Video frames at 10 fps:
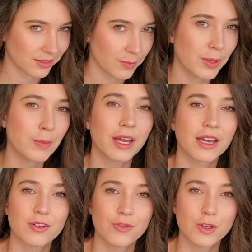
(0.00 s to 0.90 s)
People get
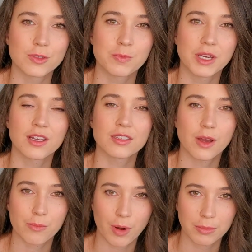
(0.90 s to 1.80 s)
confused because
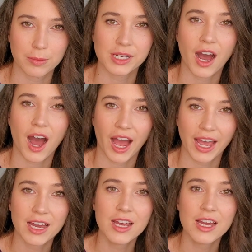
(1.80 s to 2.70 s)
probably
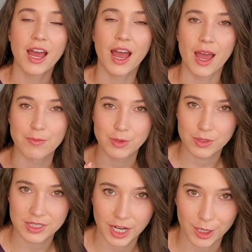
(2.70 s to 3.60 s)
I am
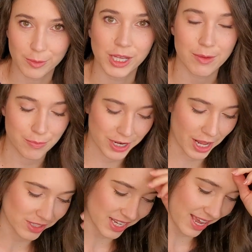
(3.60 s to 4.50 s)
terrible at
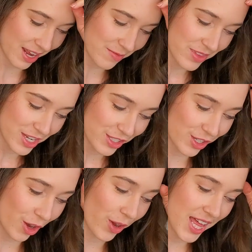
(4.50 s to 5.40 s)
pronouncing it.
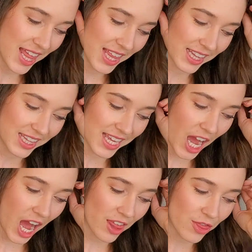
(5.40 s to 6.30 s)
So
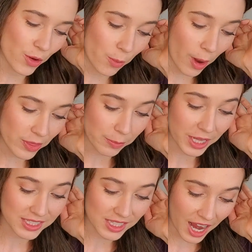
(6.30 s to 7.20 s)
the
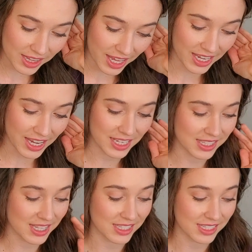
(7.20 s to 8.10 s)
place that I like is
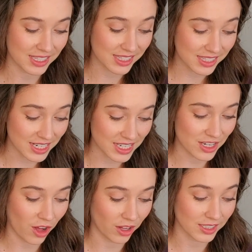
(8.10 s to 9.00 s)
this city
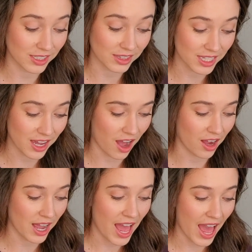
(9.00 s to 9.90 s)
called
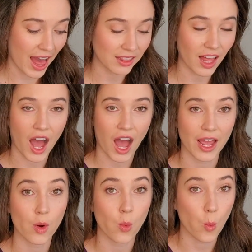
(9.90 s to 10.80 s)
Liyang, Liyang,